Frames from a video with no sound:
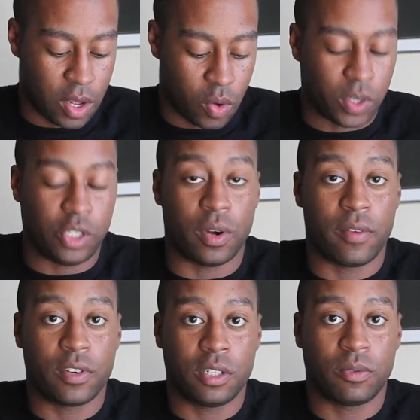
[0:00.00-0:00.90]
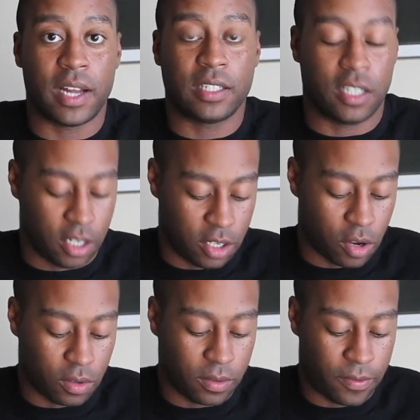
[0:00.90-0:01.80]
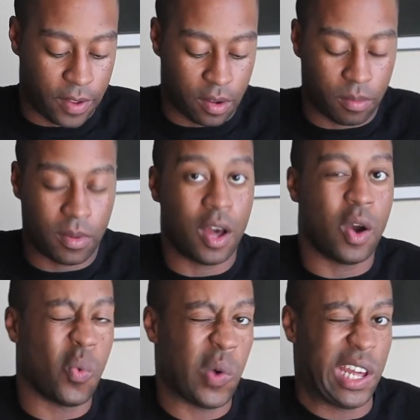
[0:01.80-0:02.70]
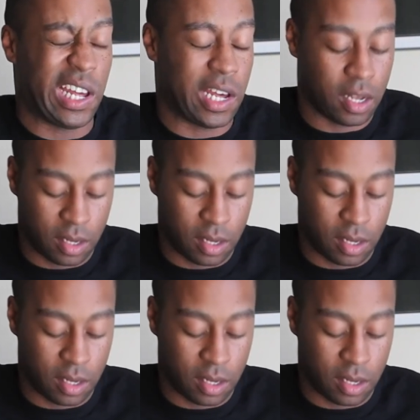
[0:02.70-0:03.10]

would you ever direct an adult film, wink,